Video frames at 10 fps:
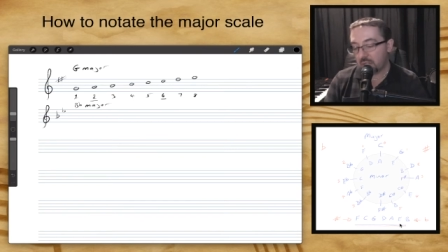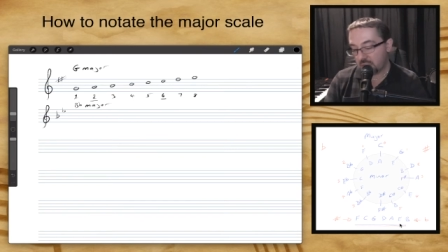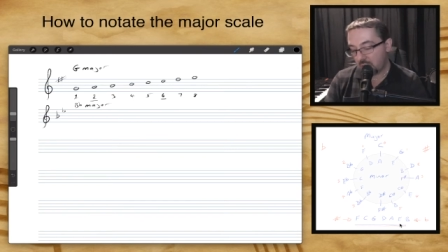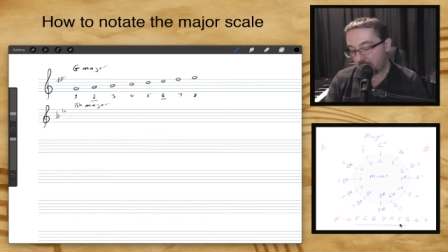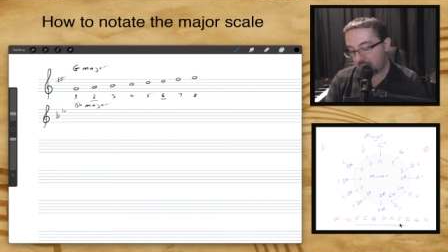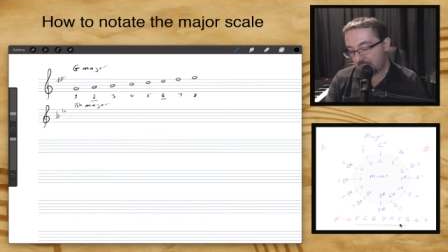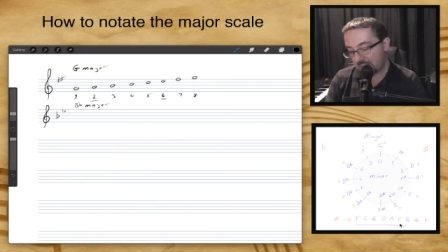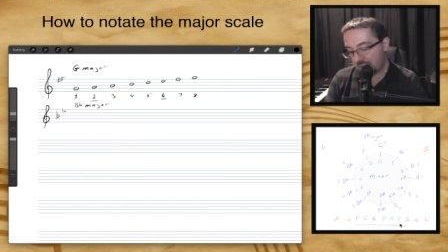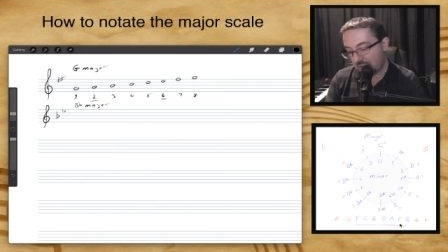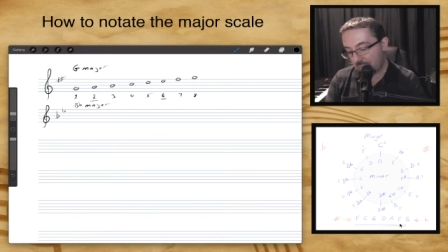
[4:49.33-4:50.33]
So I'm going to be
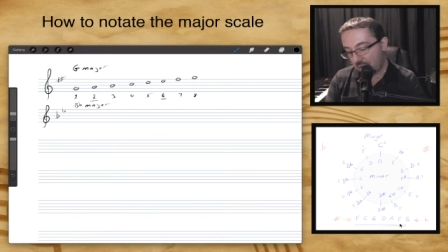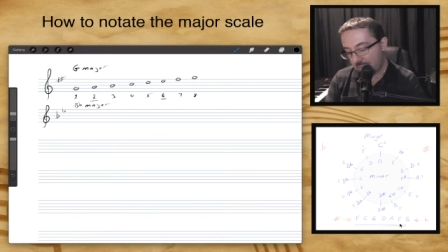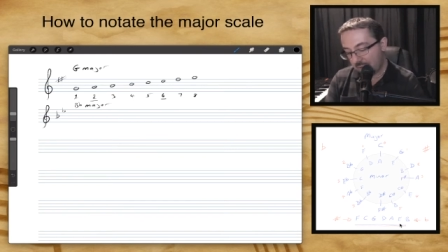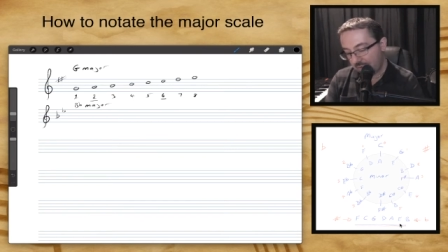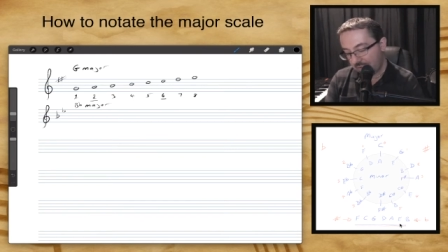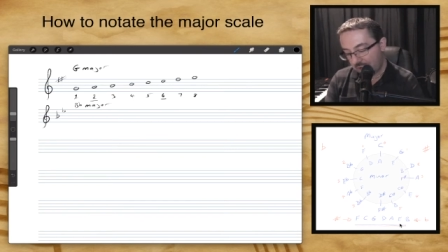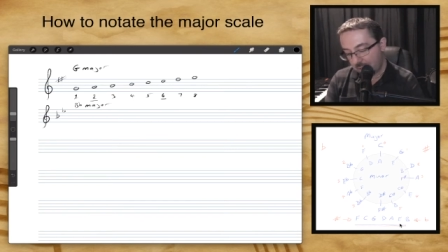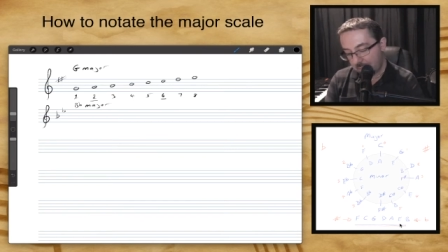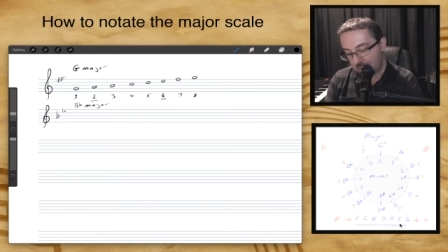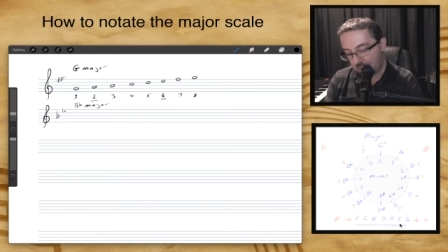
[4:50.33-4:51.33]
starting my B flat
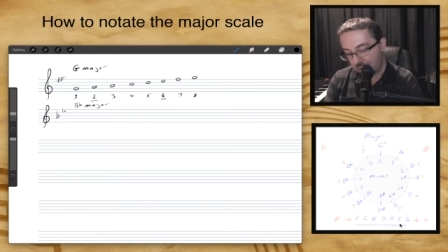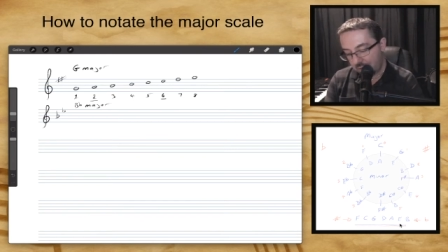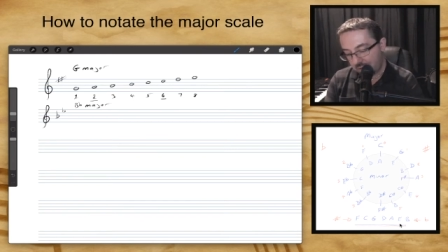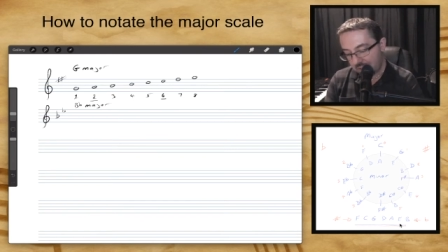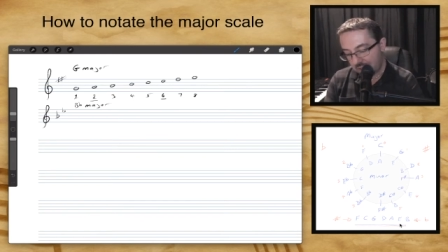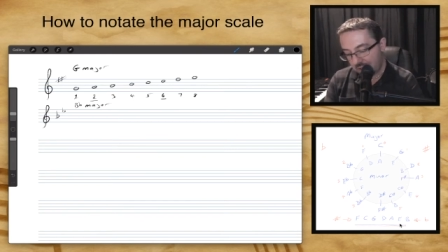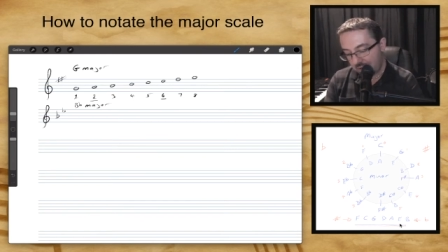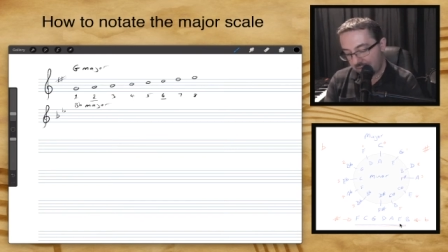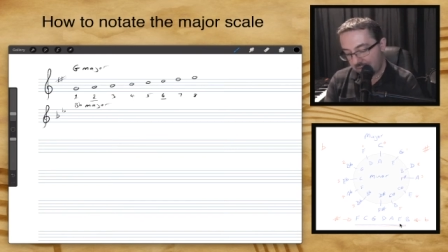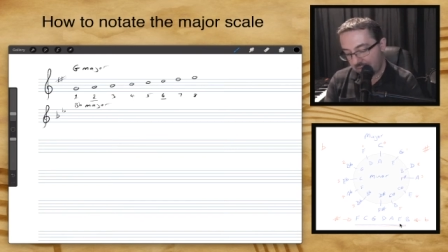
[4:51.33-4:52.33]
below the staff.